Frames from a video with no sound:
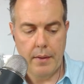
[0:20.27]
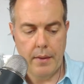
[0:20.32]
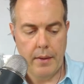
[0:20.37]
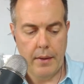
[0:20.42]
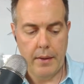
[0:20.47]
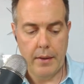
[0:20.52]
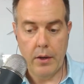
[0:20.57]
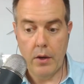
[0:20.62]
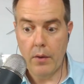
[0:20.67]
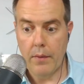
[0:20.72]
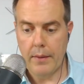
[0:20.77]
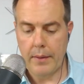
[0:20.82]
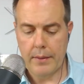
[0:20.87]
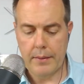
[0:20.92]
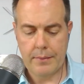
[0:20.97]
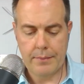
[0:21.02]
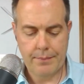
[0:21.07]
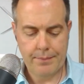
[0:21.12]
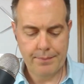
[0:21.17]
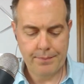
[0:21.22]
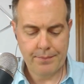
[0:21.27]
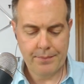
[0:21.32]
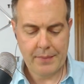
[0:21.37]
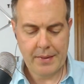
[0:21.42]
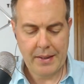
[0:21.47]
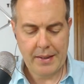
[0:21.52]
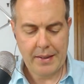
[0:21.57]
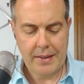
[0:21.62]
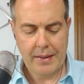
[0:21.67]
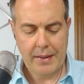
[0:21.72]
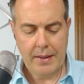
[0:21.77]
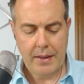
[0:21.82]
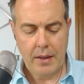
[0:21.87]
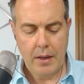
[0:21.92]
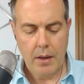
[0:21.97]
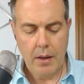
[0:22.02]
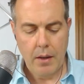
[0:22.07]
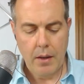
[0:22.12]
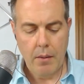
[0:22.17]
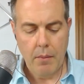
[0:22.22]
any other.
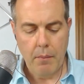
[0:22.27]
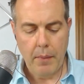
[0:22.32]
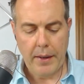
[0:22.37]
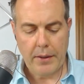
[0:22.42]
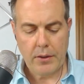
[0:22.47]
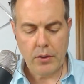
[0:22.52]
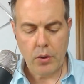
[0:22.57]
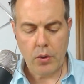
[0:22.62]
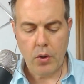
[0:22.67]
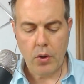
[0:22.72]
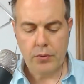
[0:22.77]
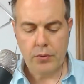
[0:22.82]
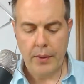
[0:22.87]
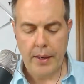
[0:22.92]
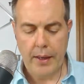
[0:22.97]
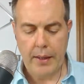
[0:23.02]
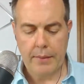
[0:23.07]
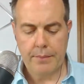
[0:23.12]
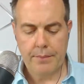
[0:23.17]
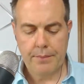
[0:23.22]
Mitochondria.